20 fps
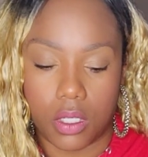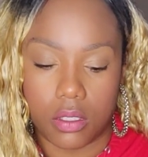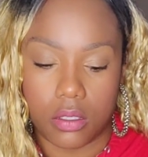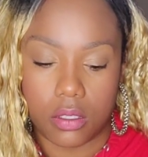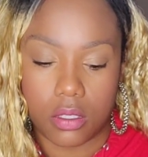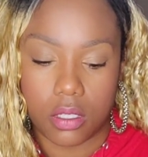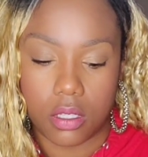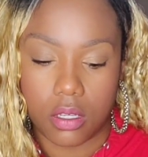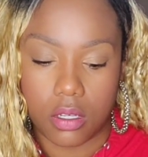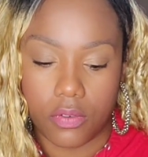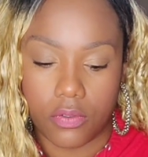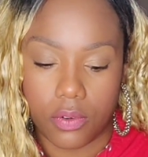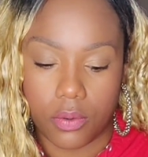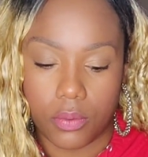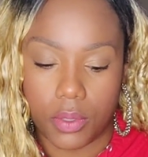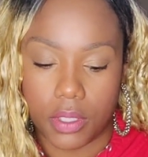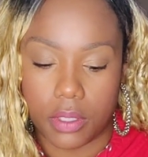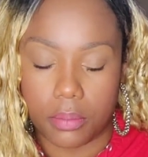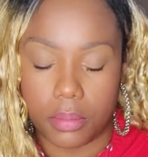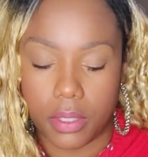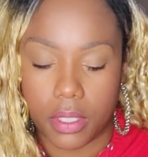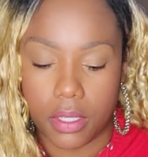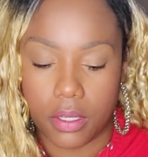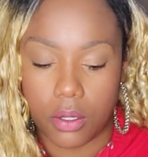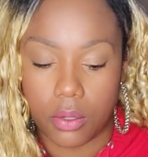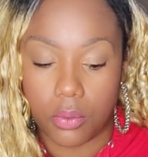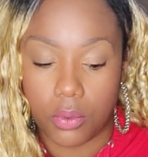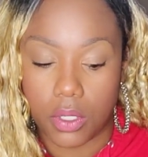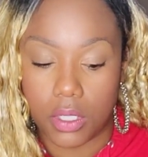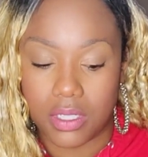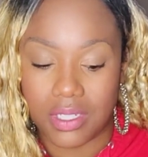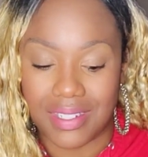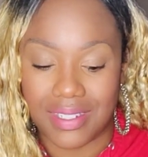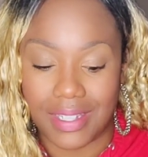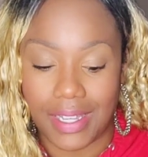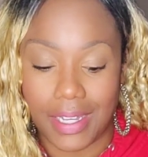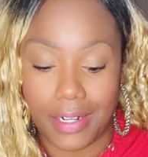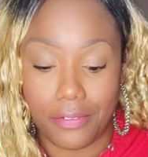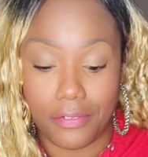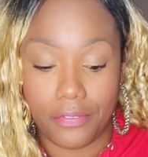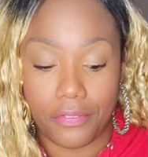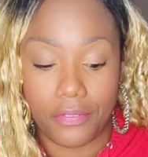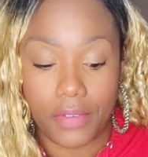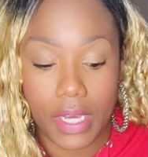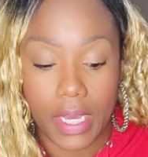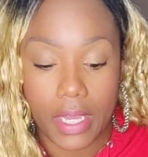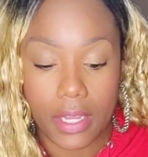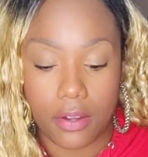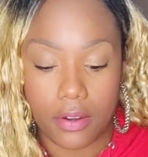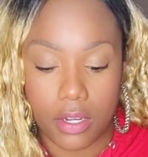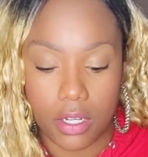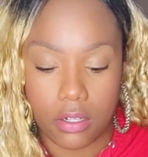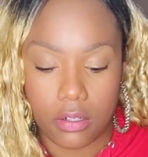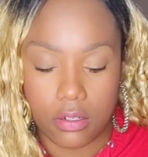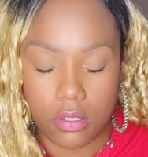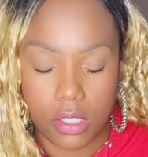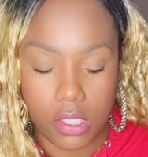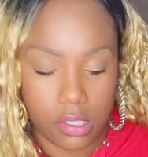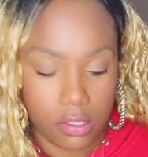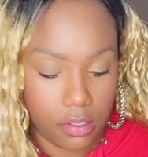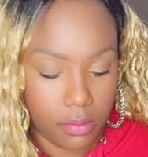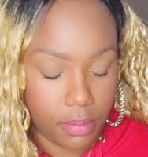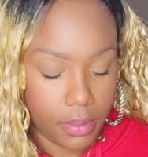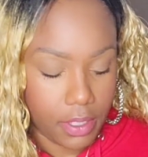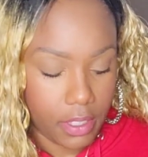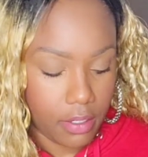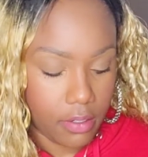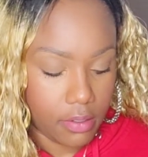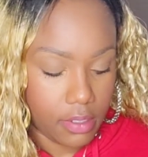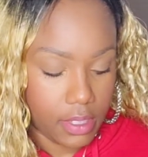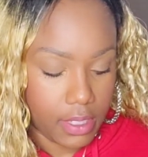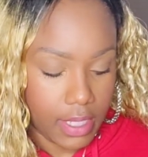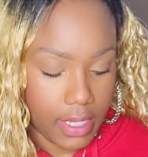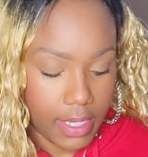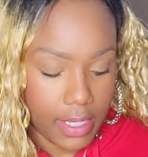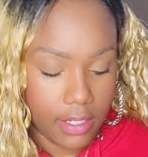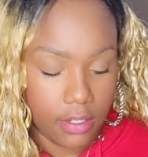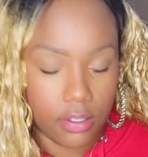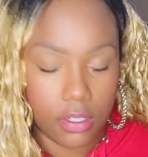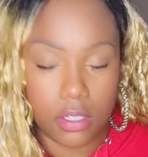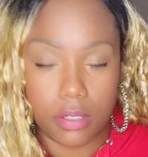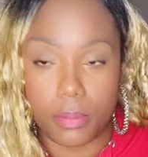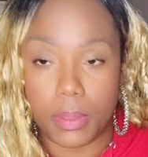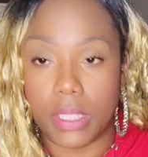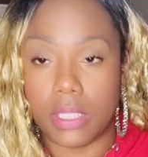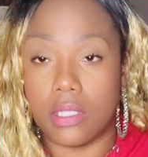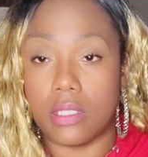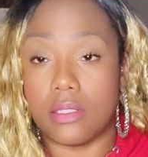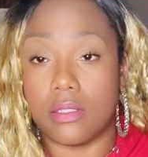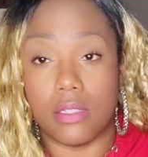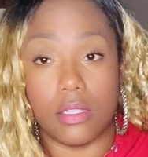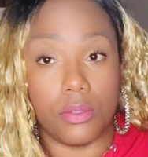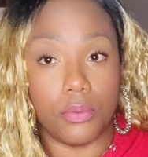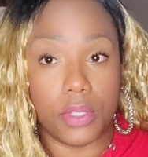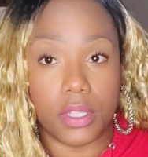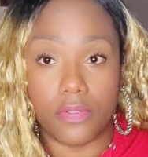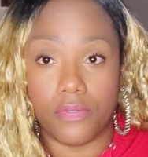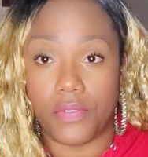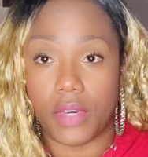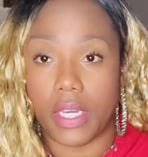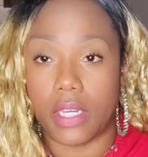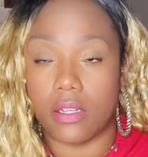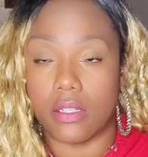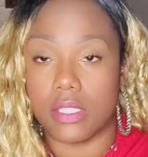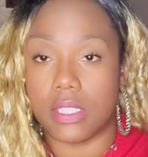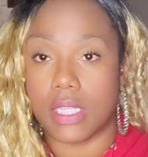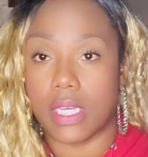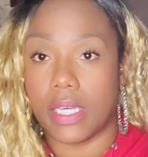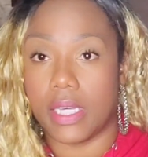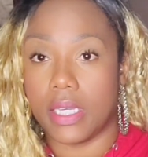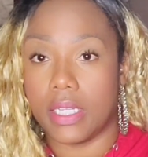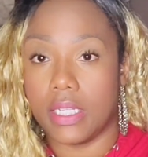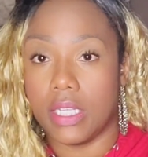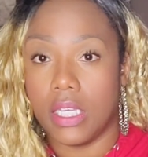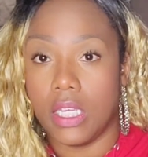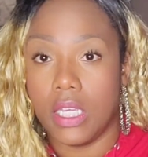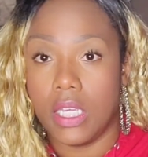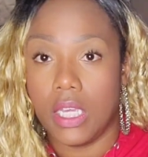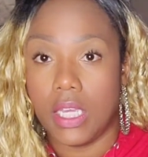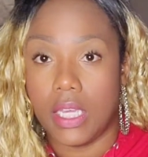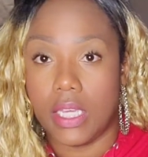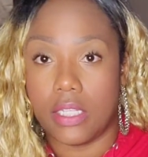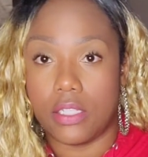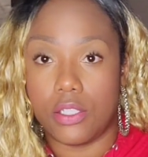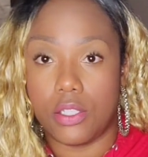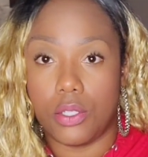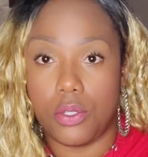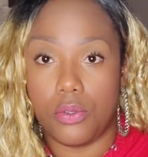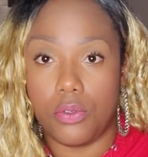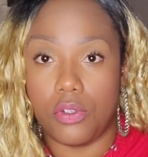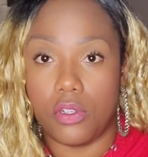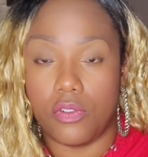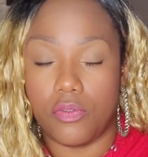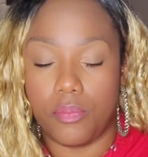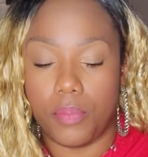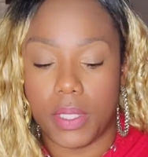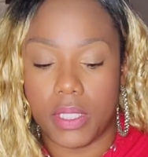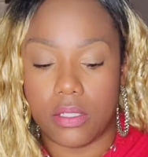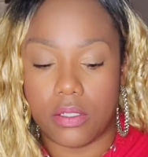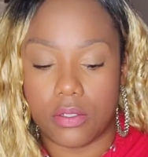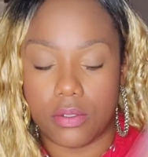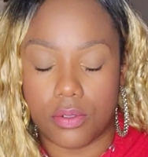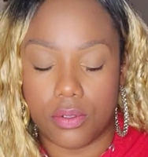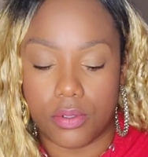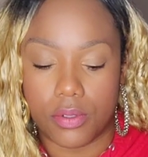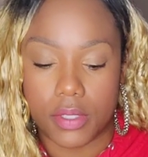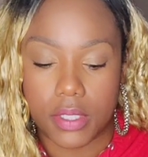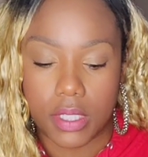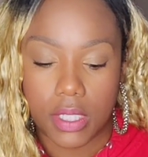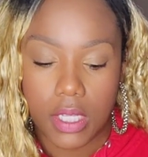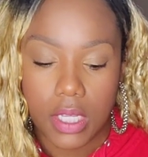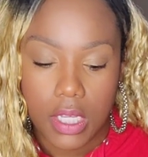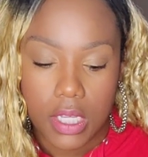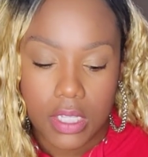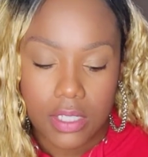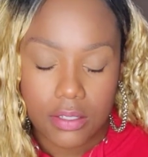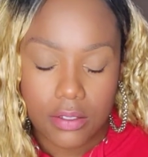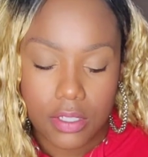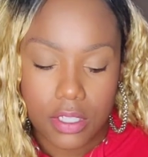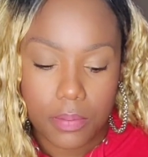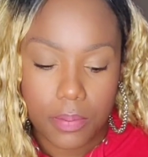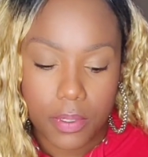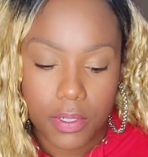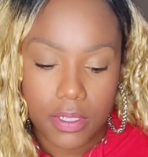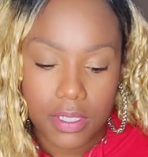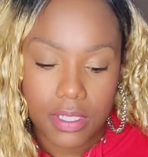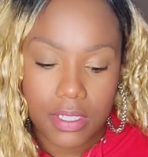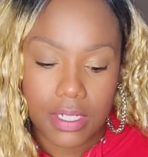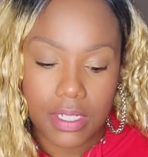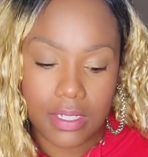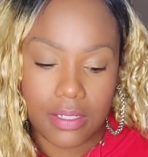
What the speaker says: here for what the player wants. A lot of fire energy on the player side. You could be dealing with a fire sign. And Two of Pentacles. So this person